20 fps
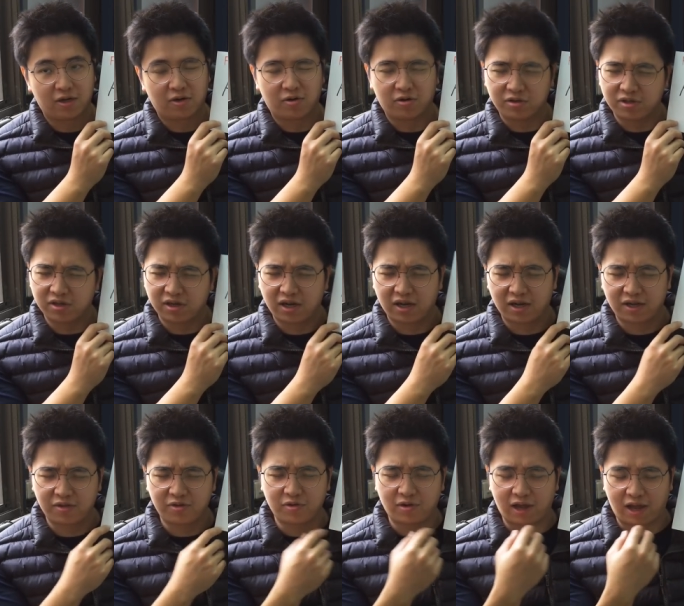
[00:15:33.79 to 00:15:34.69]
uh, uh,
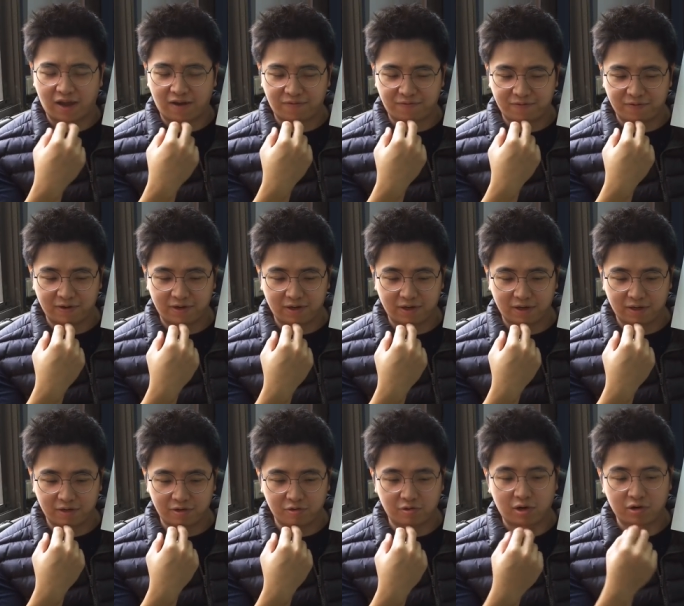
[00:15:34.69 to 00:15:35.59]
you have the,
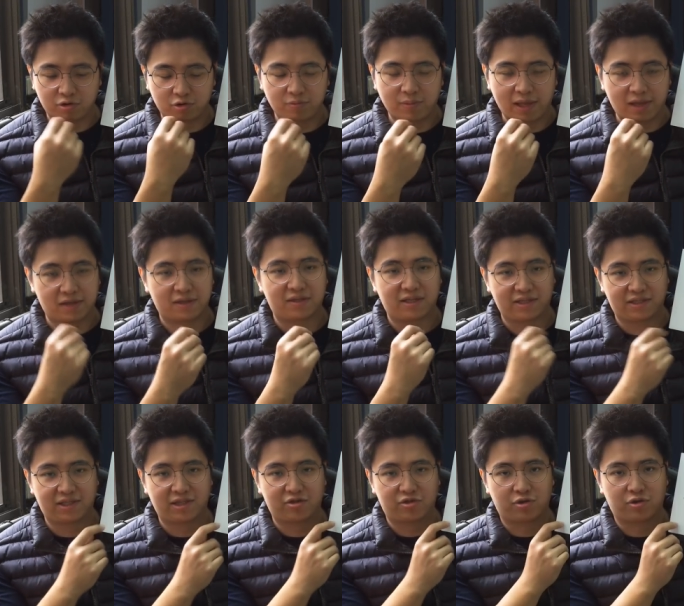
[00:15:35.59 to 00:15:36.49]
uh, you want to make a
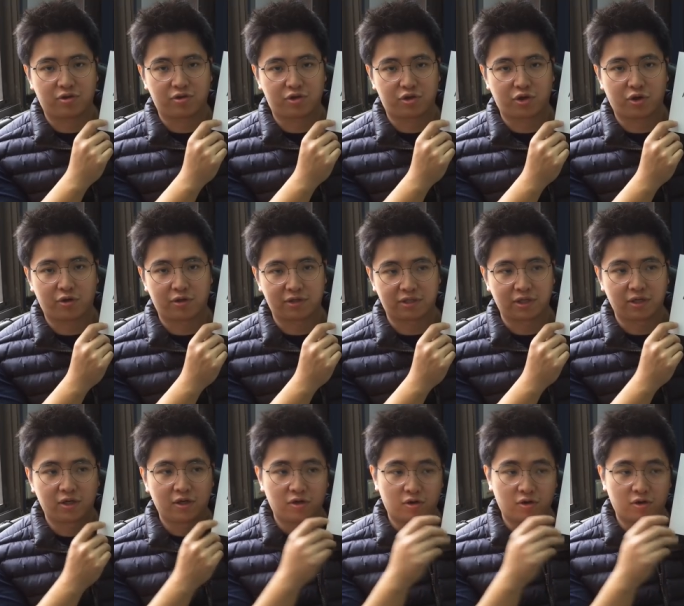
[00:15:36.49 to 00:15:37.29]
decision or choice,